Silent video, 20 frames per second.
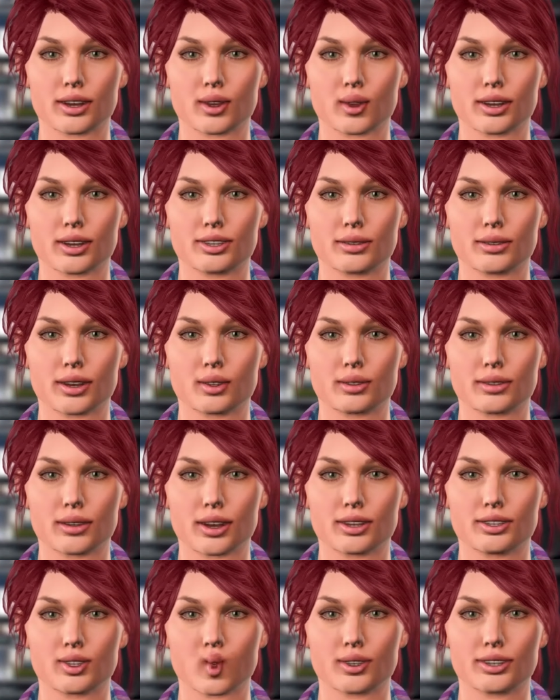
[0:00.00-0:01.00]
various bug
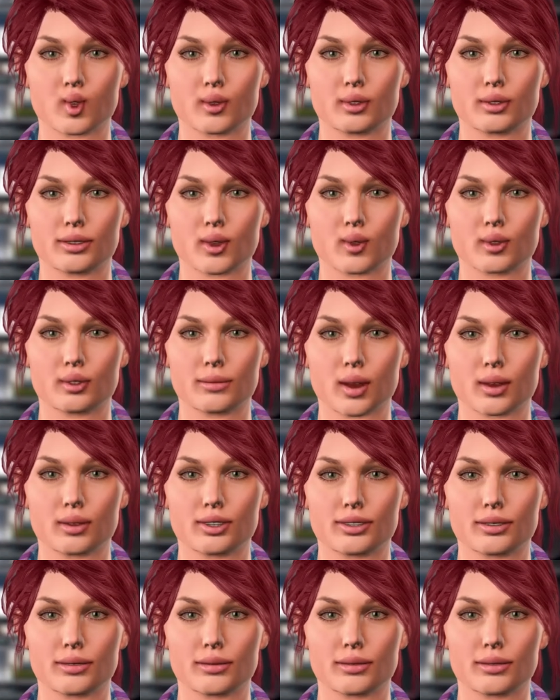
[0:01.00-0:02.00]
fixes and
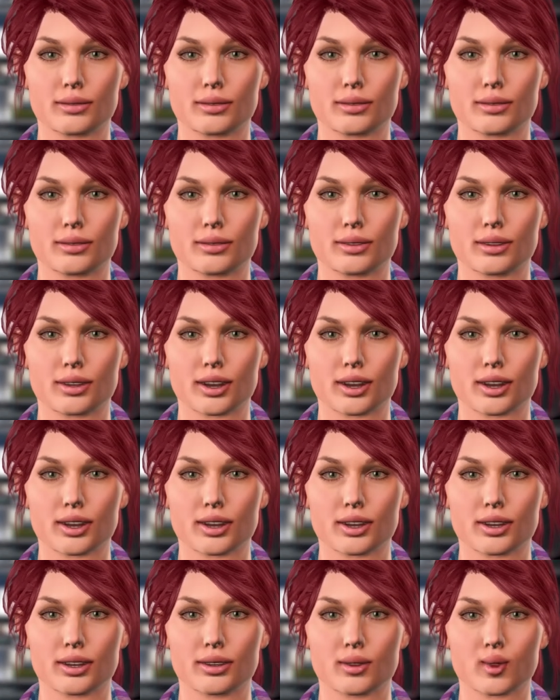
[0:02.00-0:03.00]
improvements.
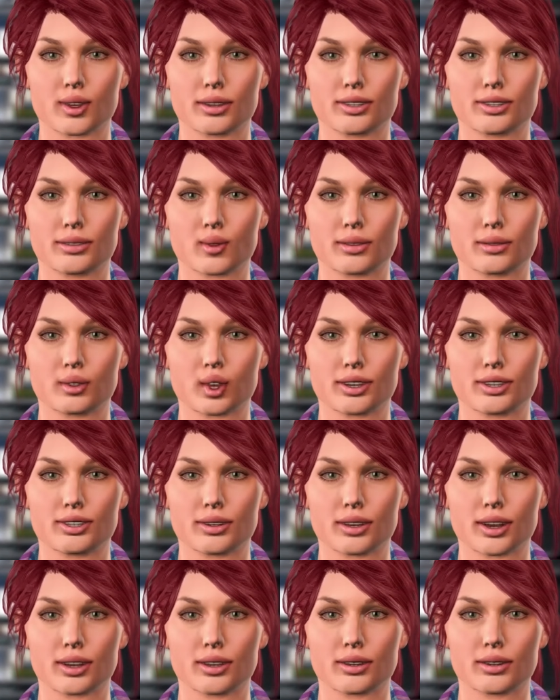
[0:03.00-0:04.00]
You've watched the
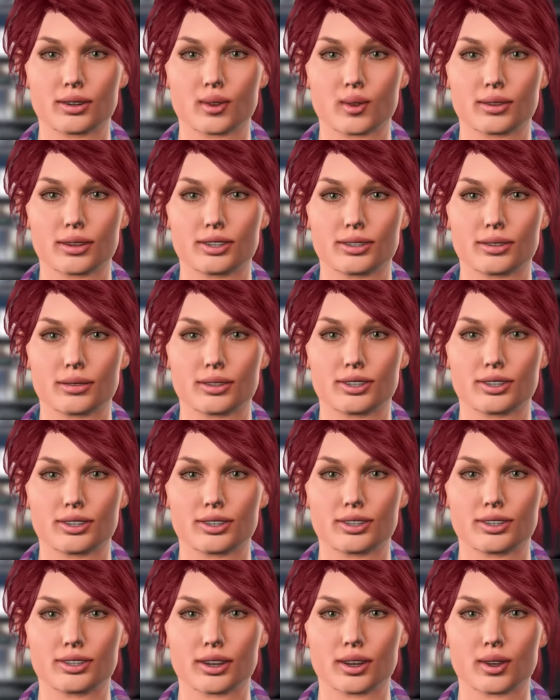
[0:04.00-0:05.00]
KCN News.
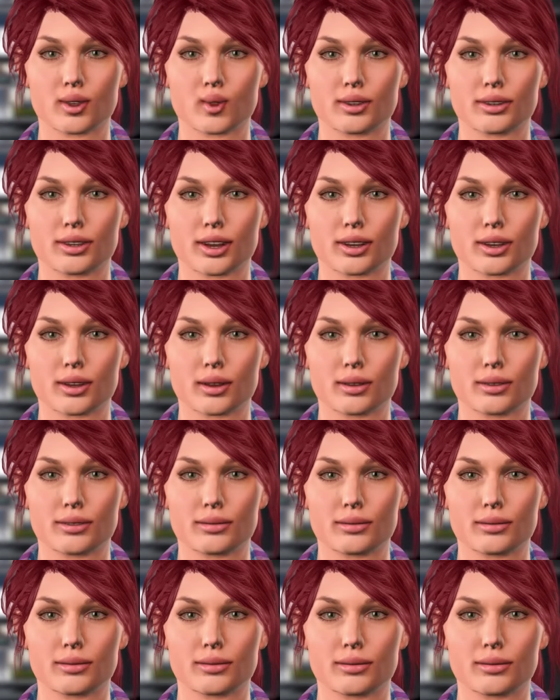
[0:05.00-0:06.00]
See you later.